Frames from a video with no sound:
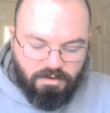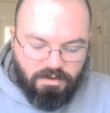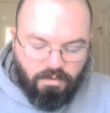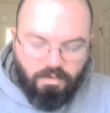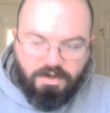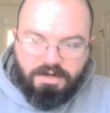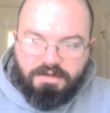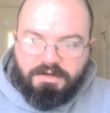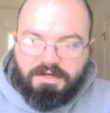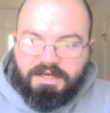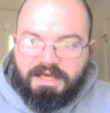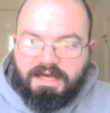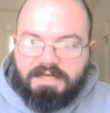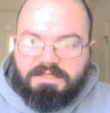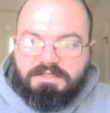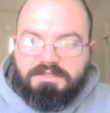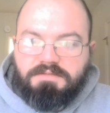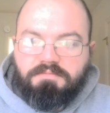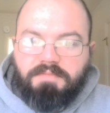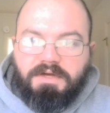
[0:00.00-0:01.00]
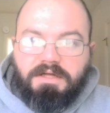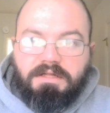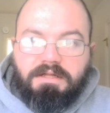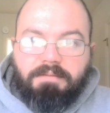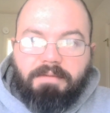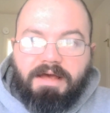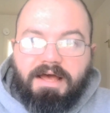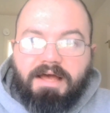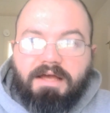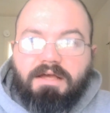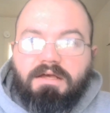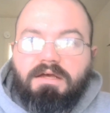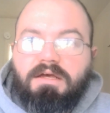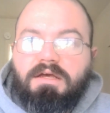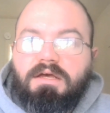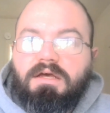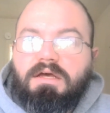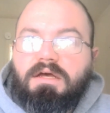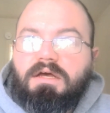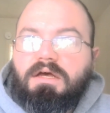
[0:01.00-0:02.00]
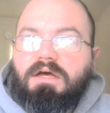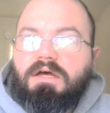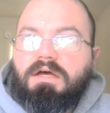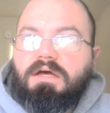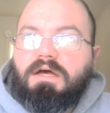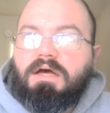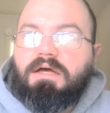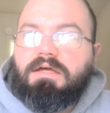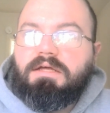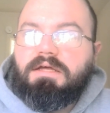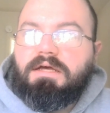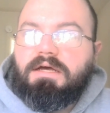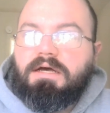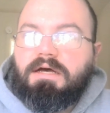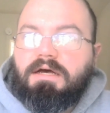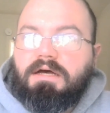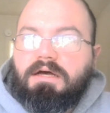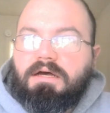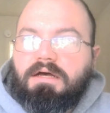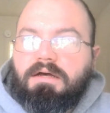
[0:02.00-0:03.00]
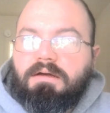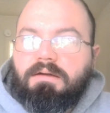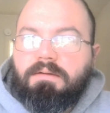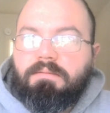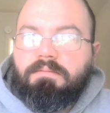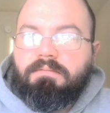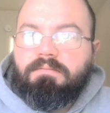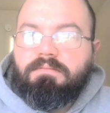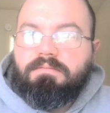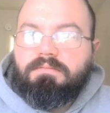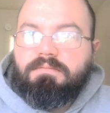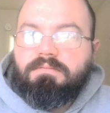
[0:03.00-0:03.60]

one of their guests, Melanie Mack, um,